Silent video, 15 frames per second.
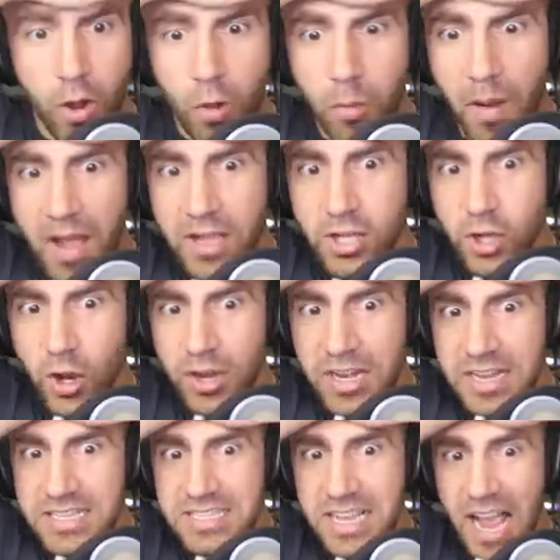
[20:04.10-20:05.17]
Oh my
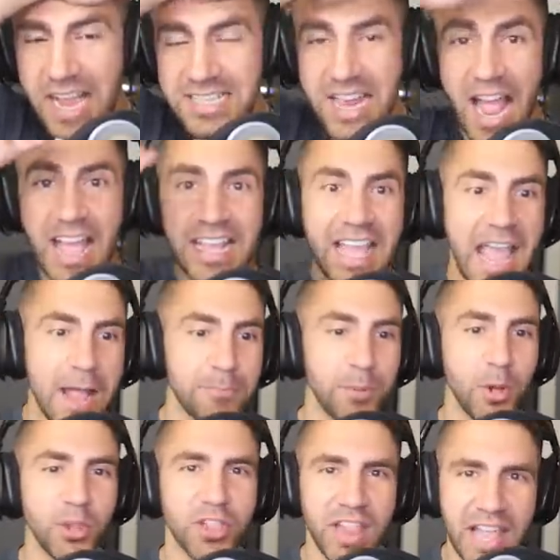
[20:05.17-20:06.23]
goodness, guys. I can't
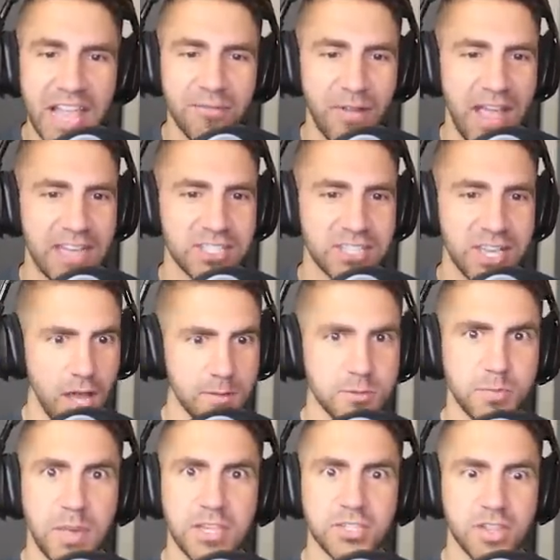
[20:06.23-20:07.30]
believe it. I'm
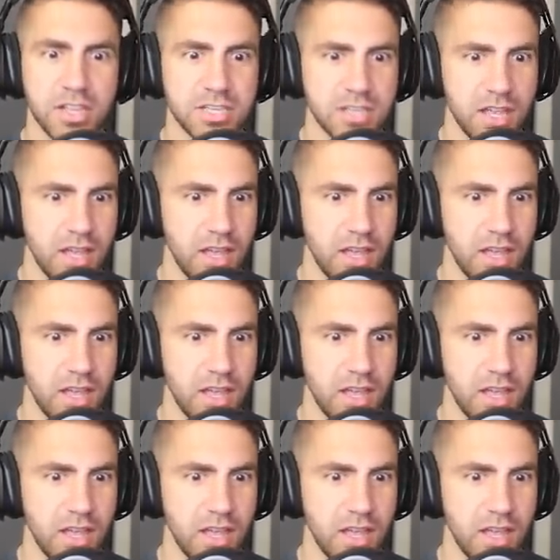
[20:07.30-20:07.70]
speechless.